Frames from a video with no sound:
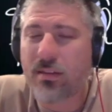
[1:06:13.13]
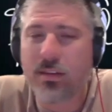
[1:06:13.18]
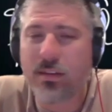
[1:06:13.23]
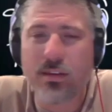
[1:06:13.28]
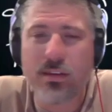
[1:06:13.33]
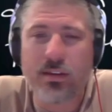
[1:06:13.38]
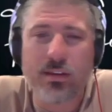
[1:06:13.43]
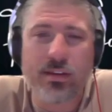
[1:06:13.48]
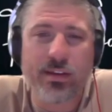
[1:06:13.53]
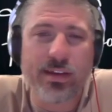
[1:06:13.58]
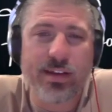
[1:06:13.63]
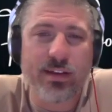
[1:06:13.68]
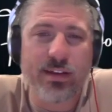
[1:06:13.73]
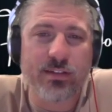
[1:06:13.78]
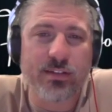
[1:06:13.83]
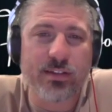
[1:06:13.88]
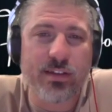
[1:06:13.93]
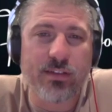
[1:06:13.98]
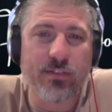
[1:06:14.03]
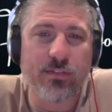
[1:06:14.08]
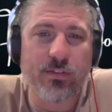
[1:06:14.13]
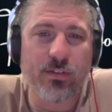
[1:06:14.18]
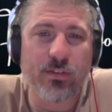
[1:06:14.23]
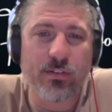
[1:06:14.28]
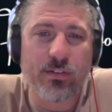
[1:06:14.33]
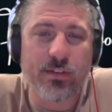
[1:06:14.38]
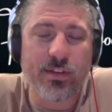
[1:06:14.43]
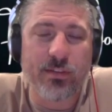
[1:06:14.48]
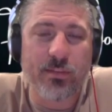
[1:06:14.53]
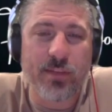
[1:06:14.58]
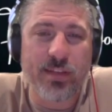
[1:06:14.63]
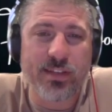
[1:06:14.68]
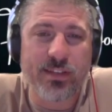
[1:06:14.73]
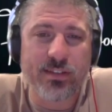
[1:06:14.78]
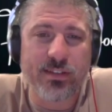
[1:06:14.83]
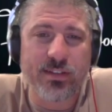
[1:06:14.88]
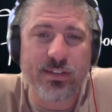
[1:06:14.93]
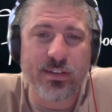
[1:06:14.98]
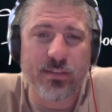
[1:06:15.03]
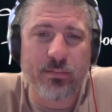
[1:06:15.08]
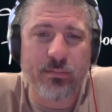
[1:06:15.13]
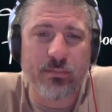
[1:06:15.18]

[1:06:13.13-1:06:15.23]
the Cal State Fullerton men's team.